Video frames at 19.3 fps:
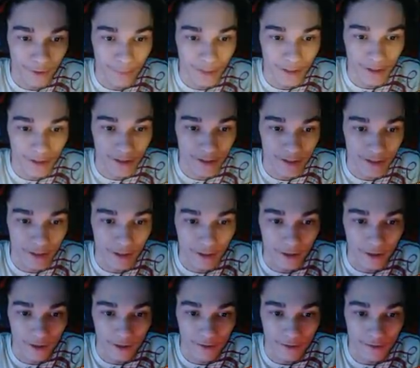because,
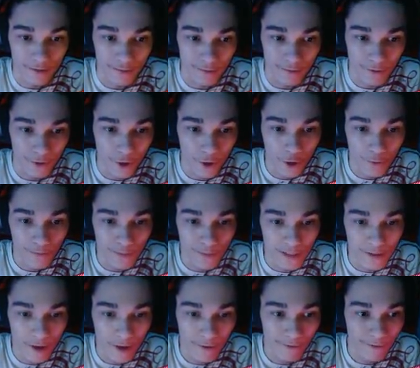Nope!
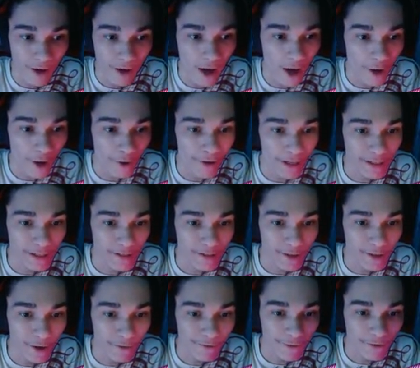Start firing!
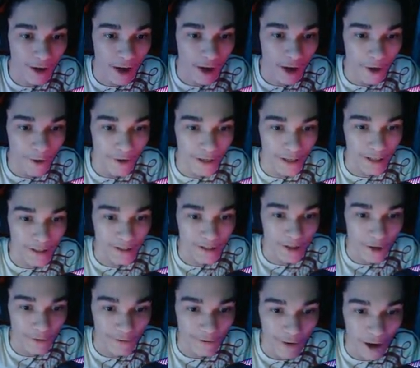Start firing!
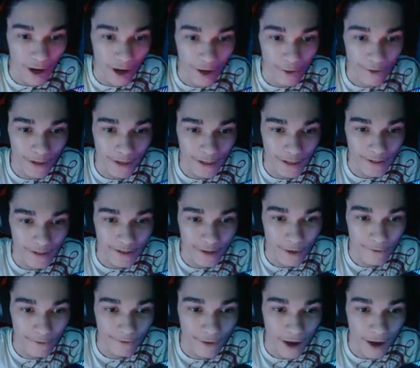Start firing!
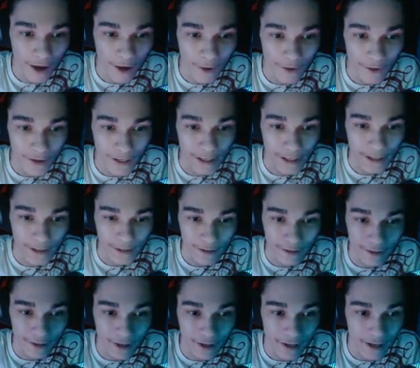Start firing!
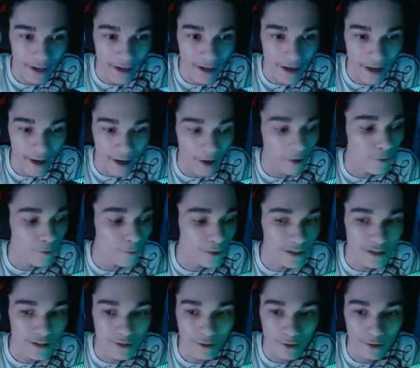Yeah!
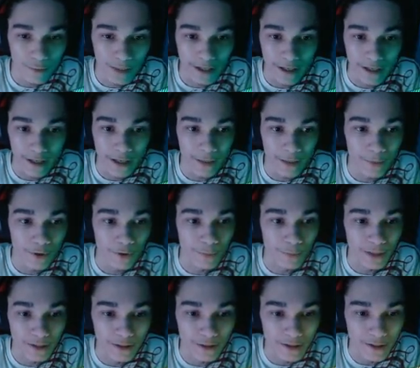Waste all my ammo
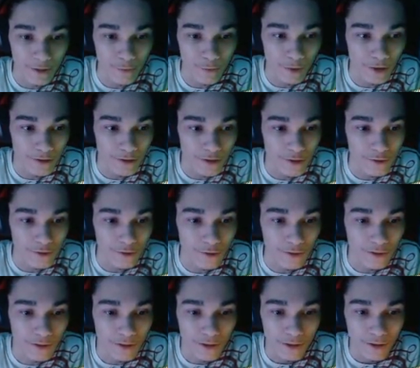because I want to.
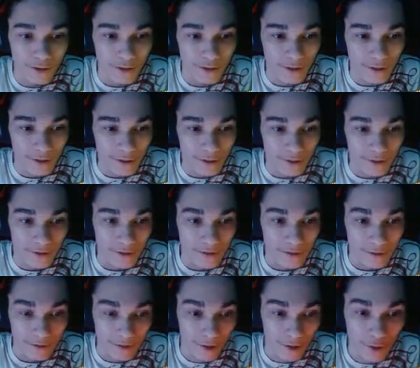
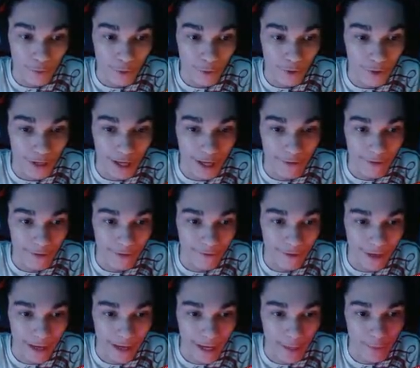Though we only have
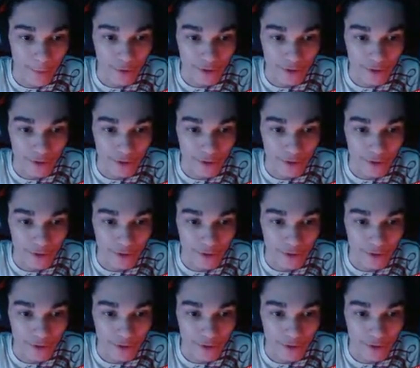infinite ammo,